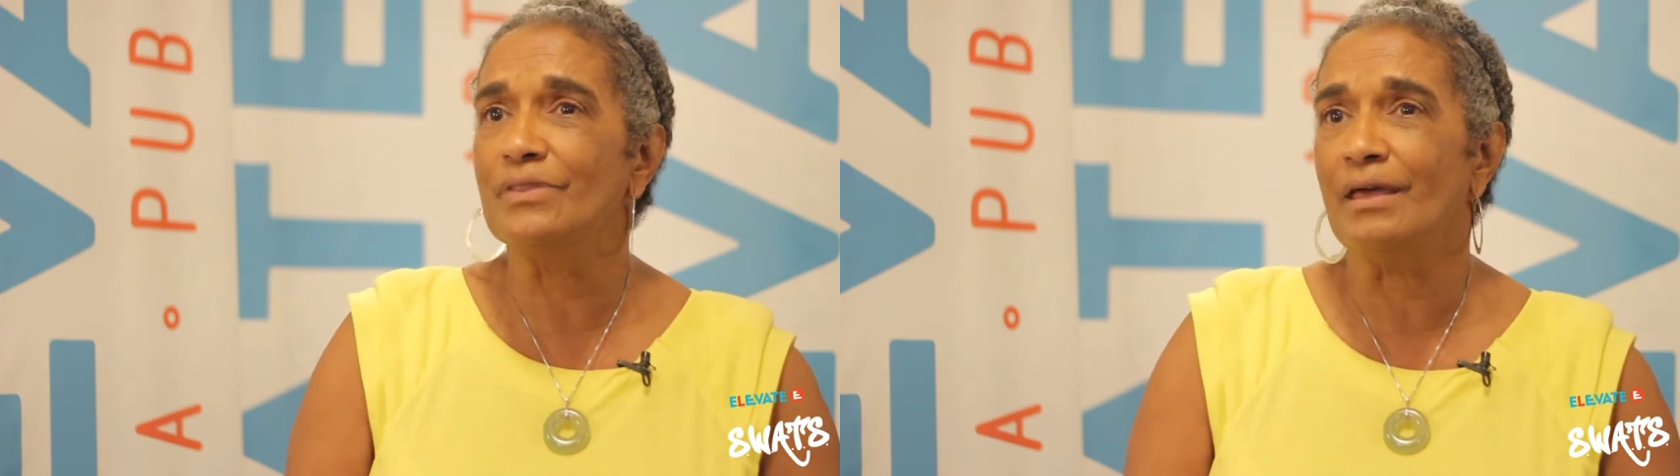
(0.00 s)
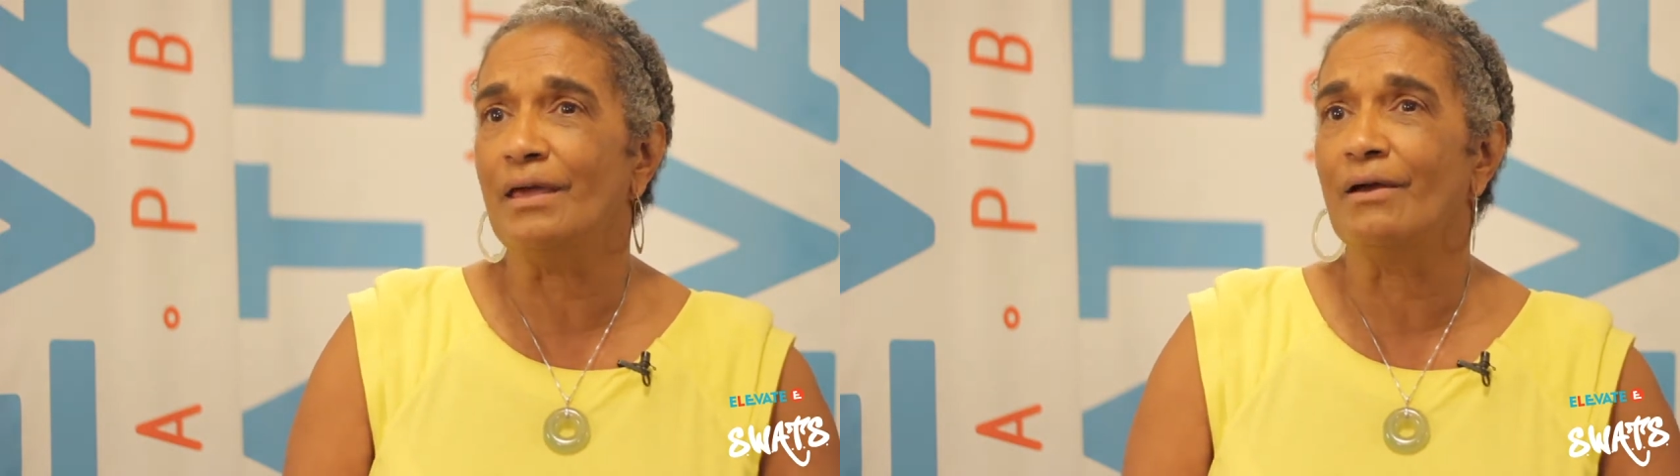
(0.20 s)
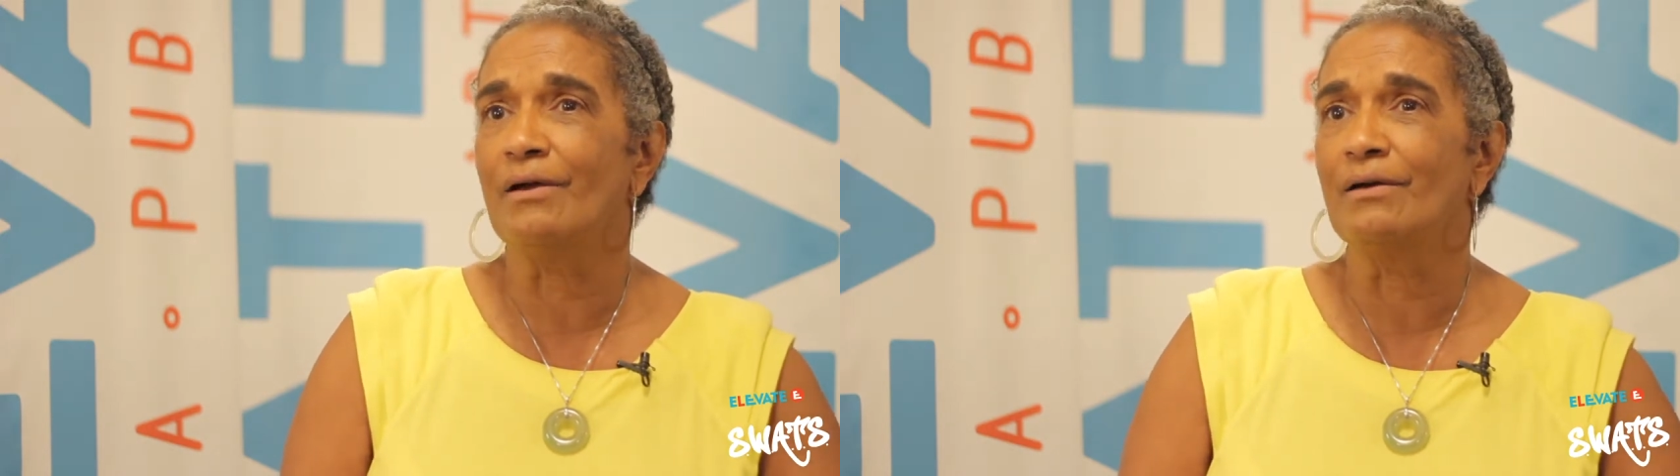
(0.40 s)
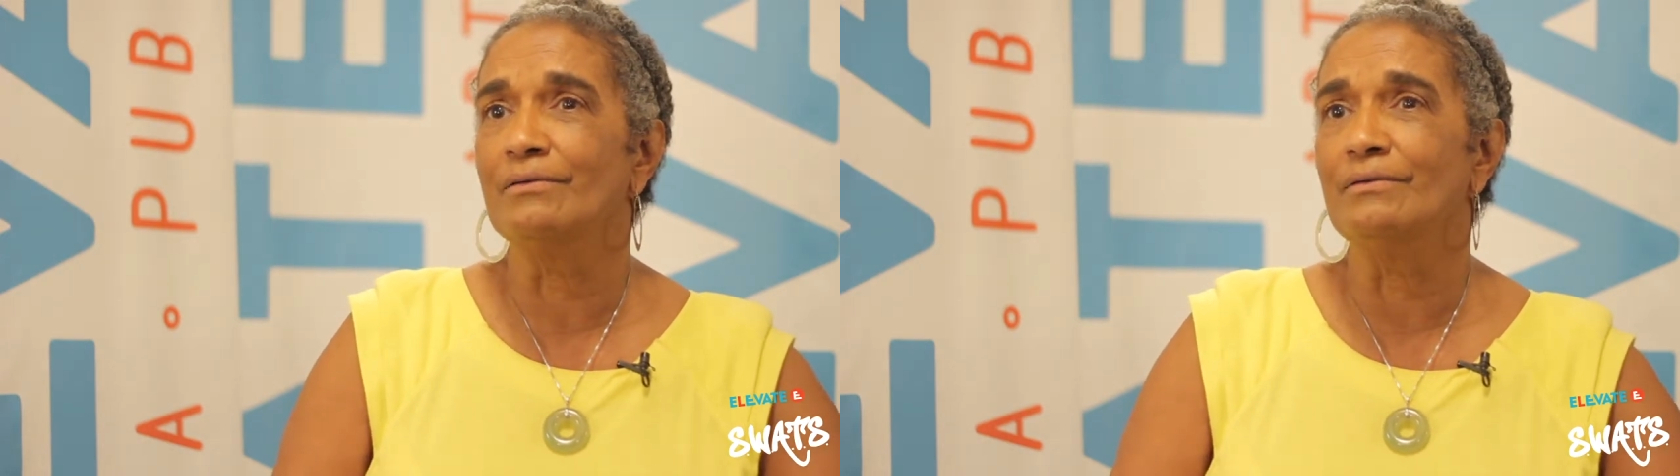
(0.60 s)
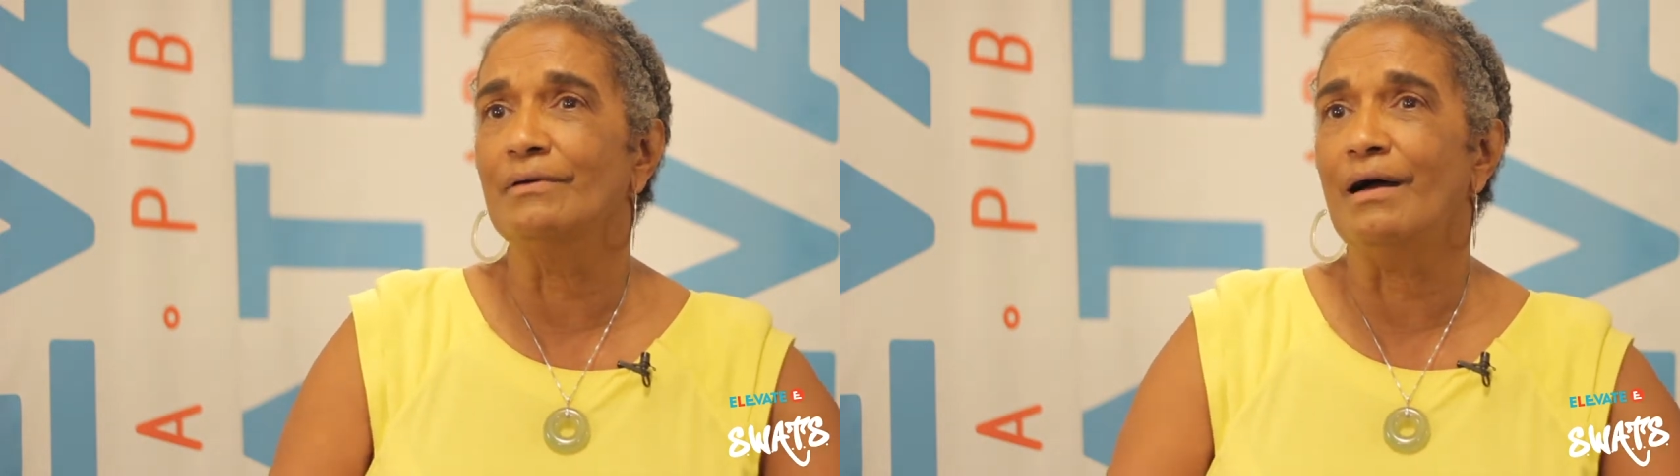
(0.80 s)
there,
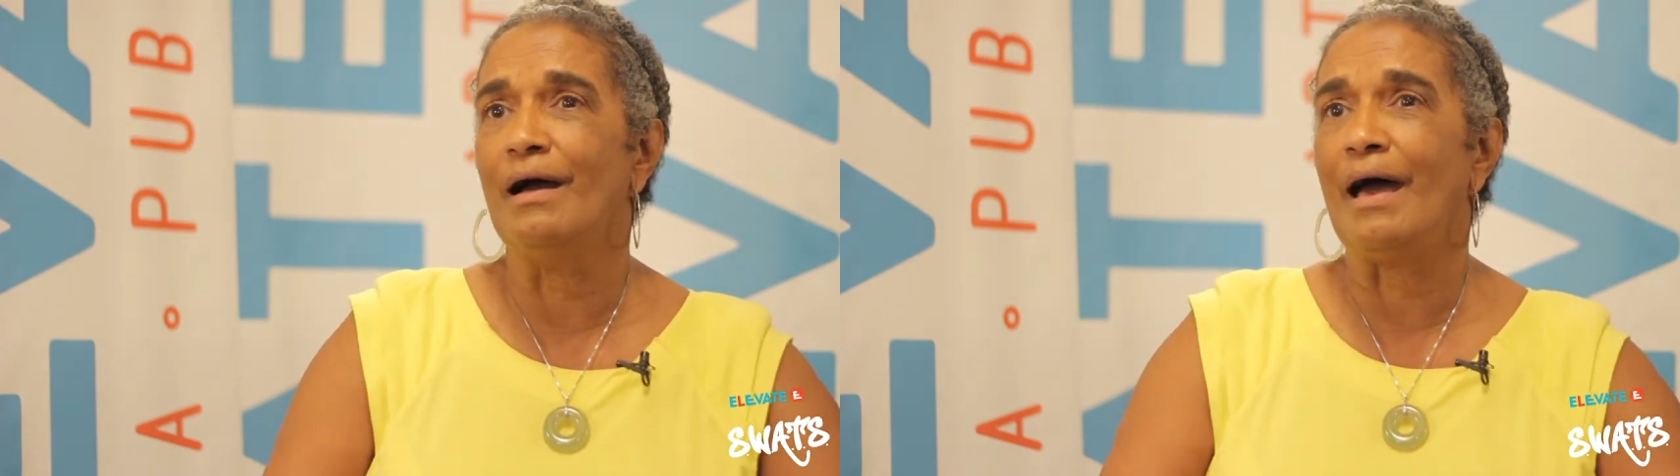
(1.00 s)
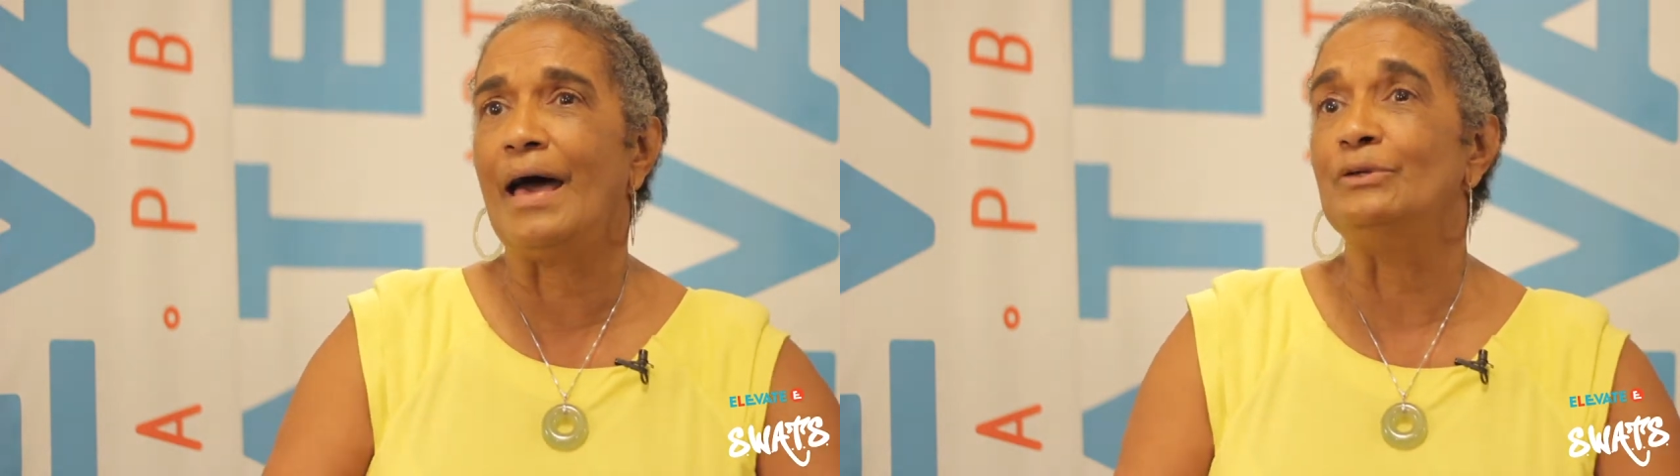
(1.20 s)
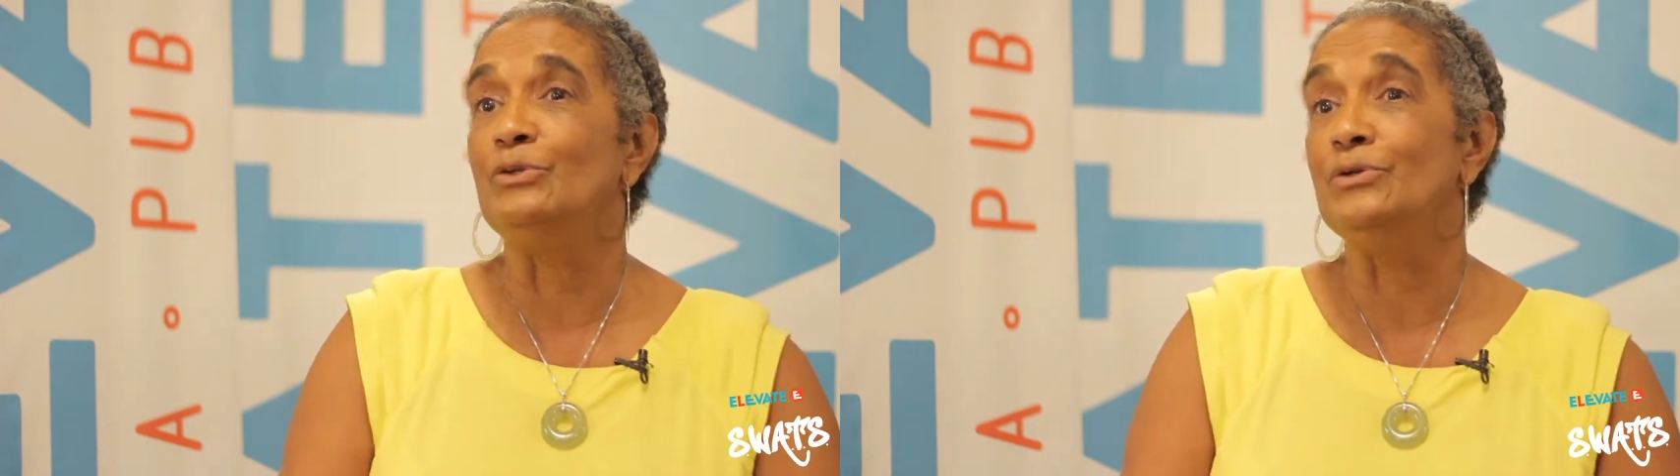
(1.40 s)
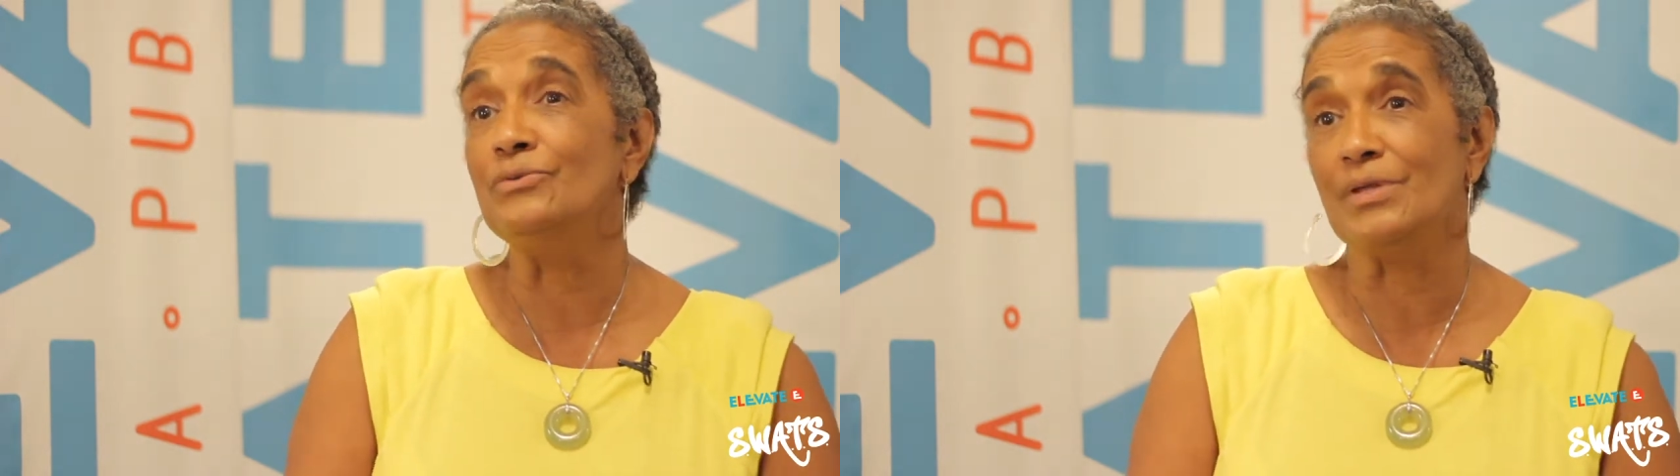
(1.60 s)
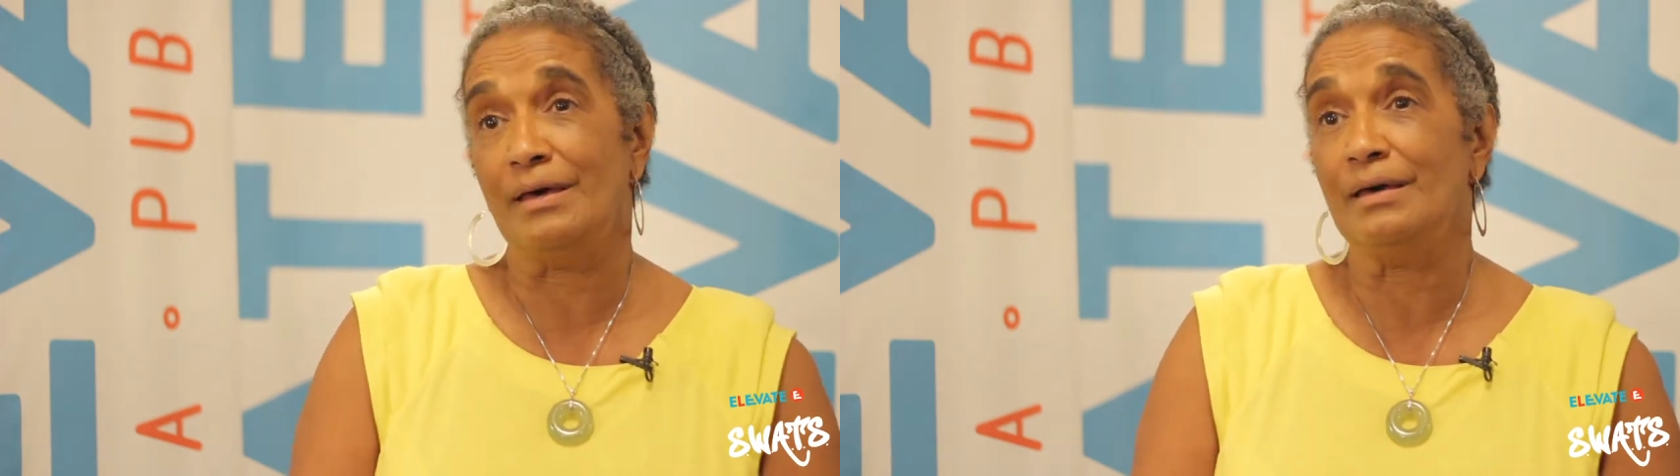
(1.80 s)
I knew
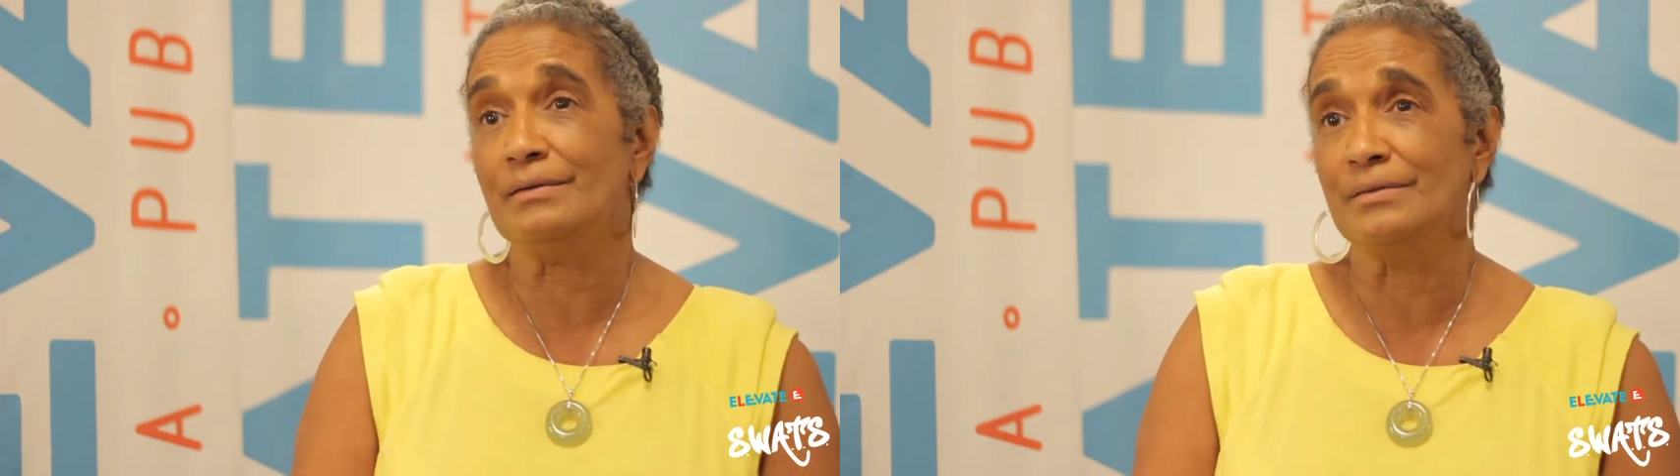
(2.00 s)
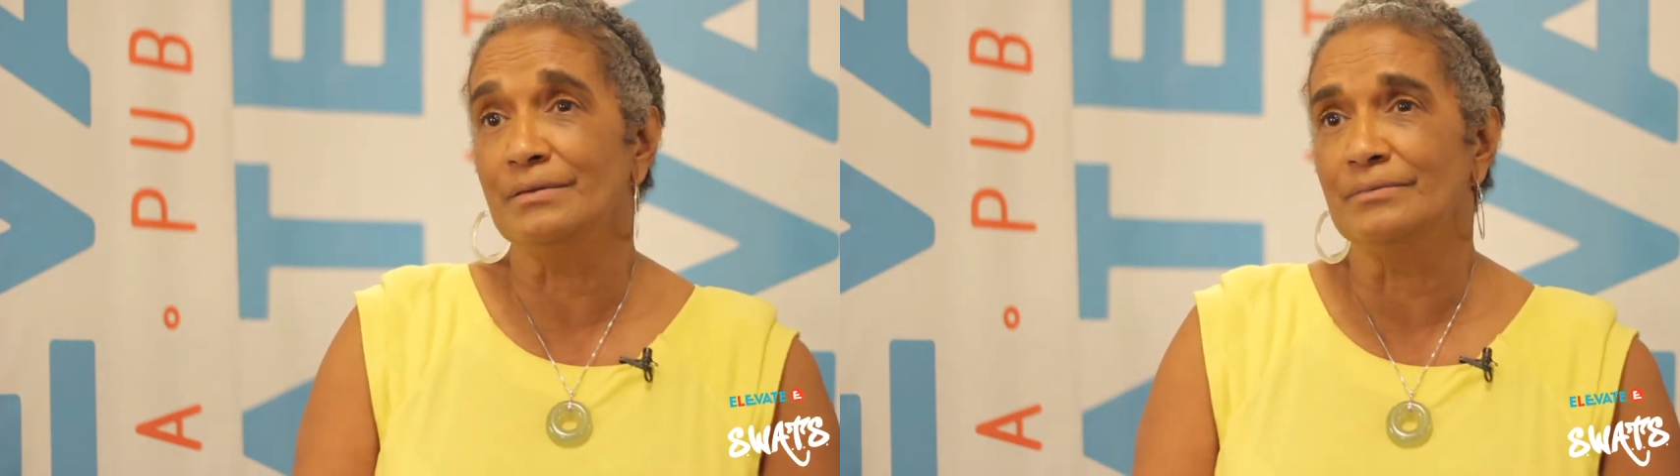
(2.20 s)
that,